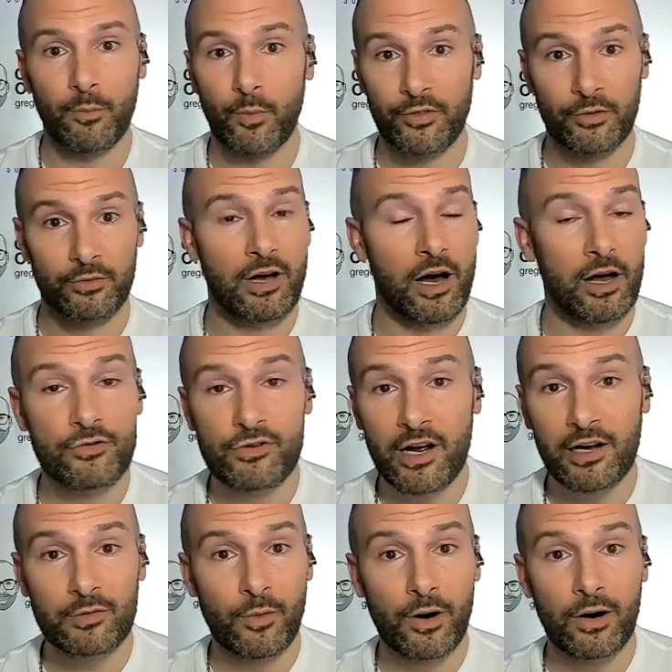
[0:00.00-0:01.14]
what those
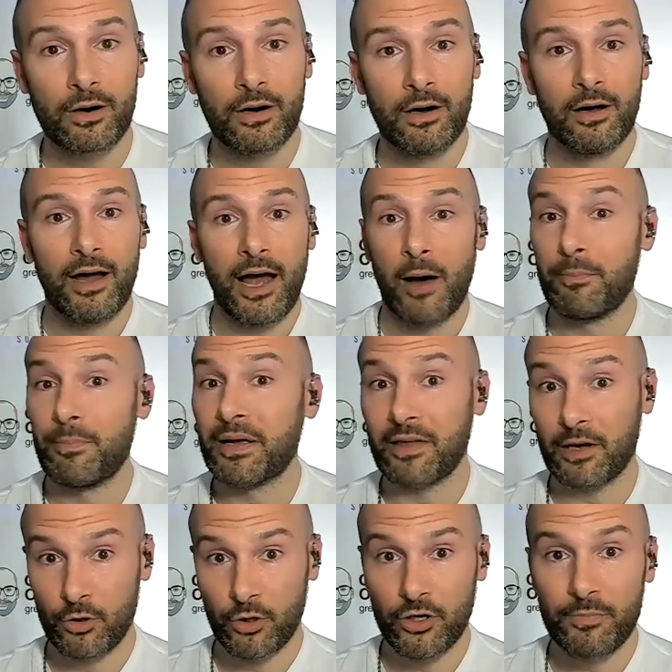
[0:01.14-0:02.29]
contracts were, how big they
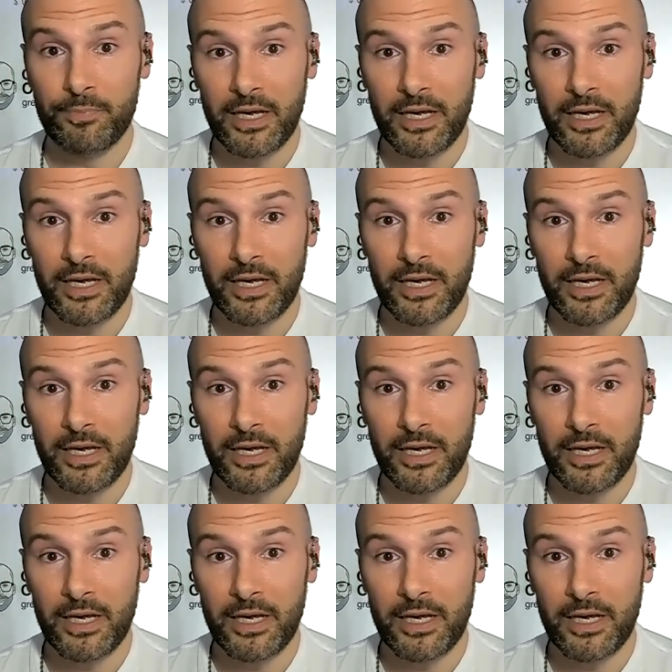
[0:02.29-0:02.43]
could